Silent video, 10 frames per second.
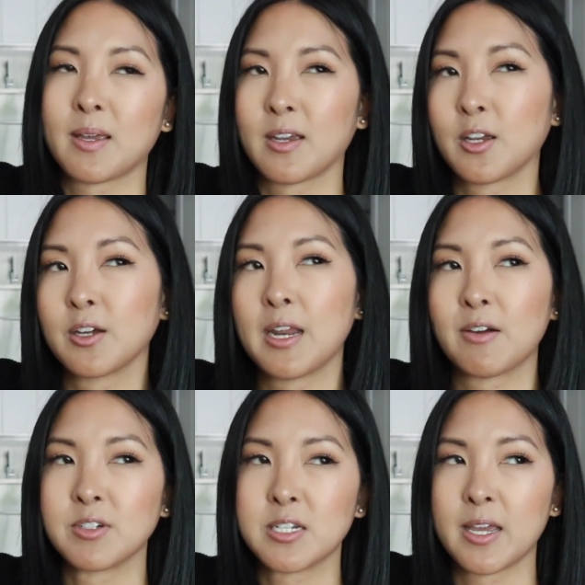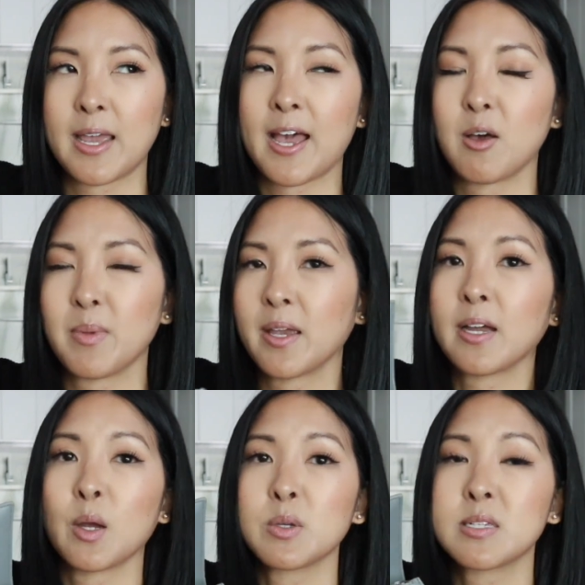like a good everyday handbag.
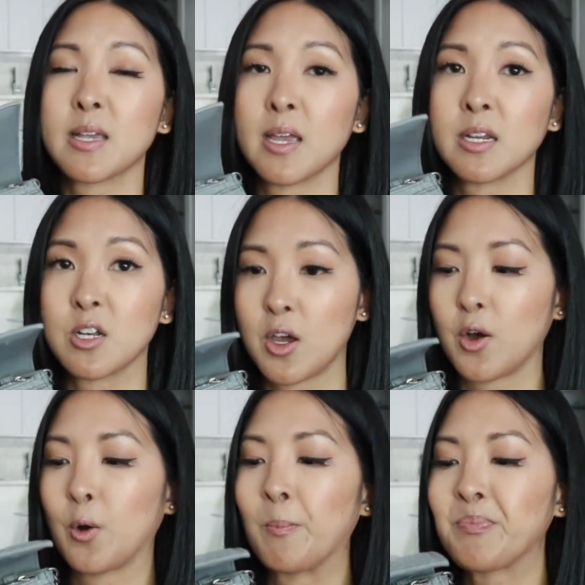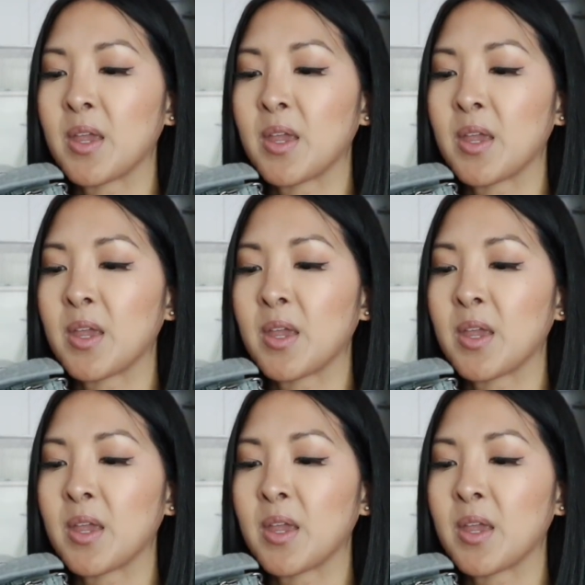I would say no.